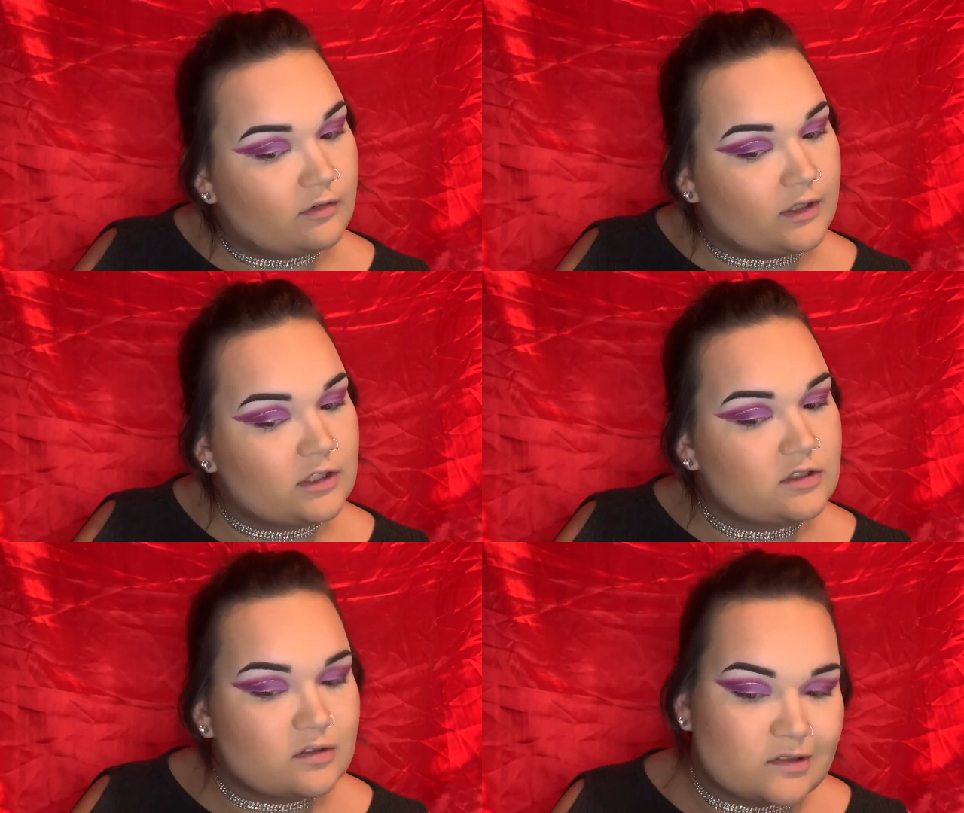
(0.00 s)

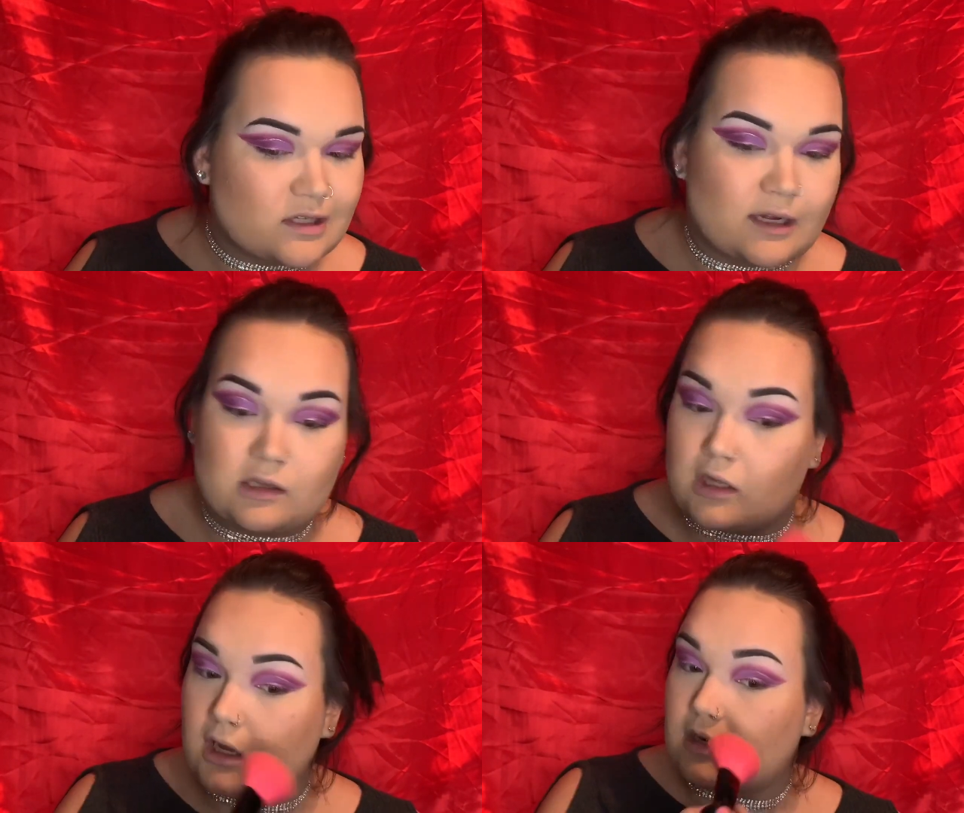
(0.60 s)
really just looks like a
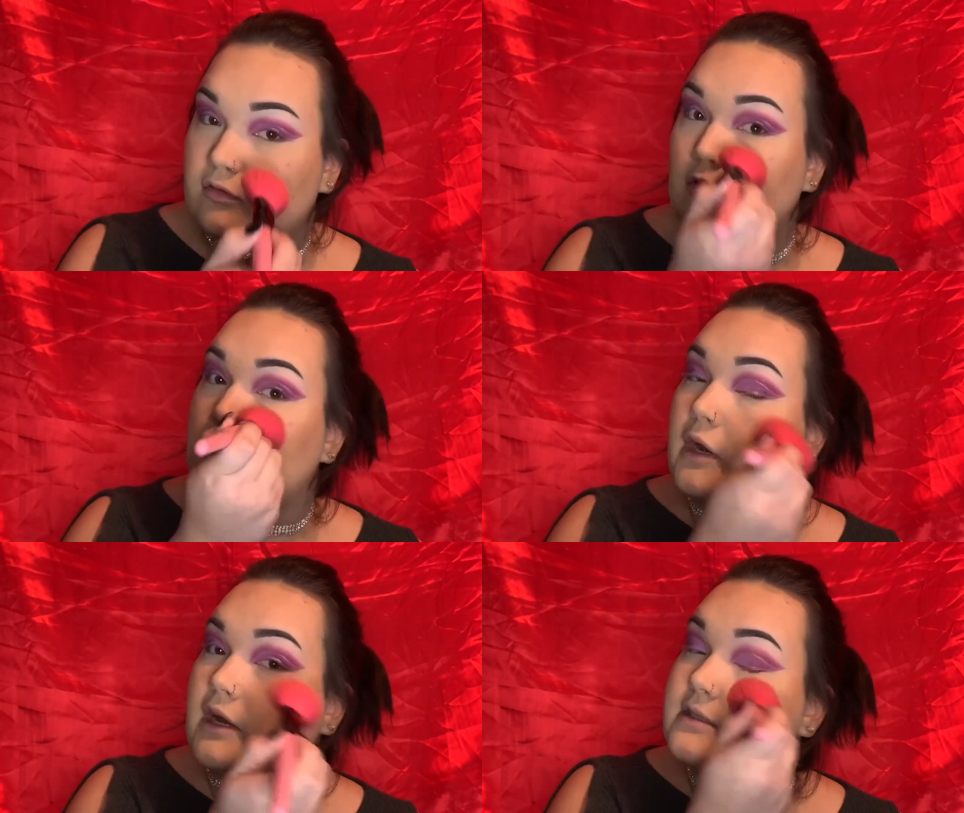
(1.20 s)
lot of
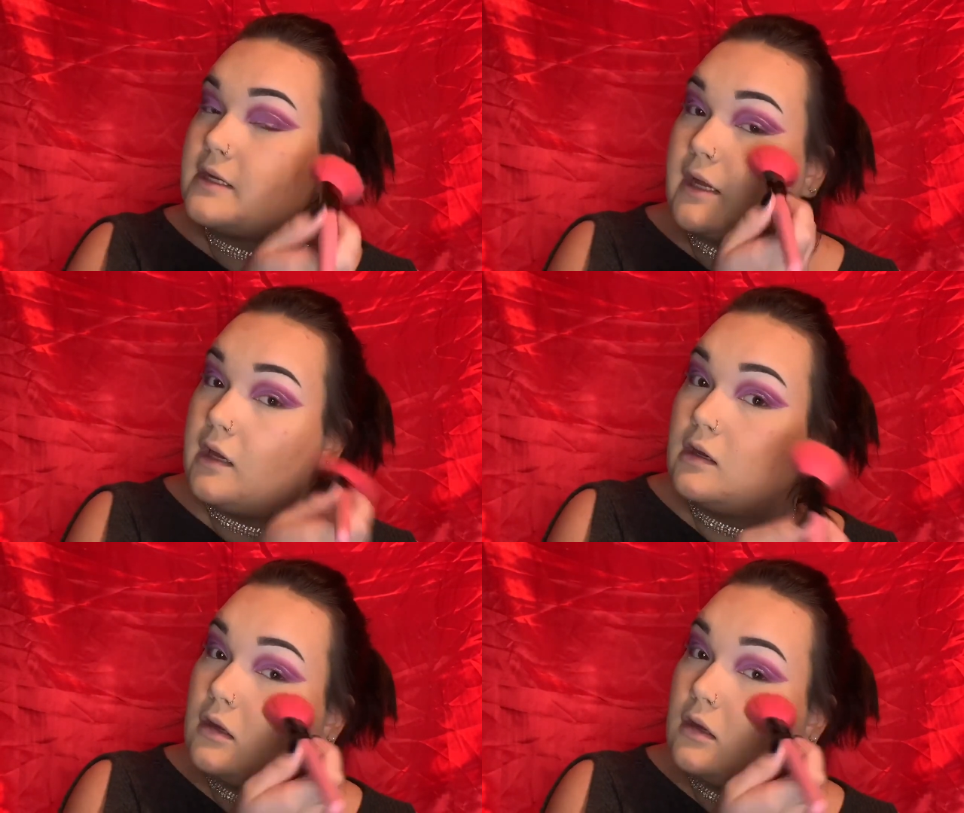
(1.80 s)
luminosity.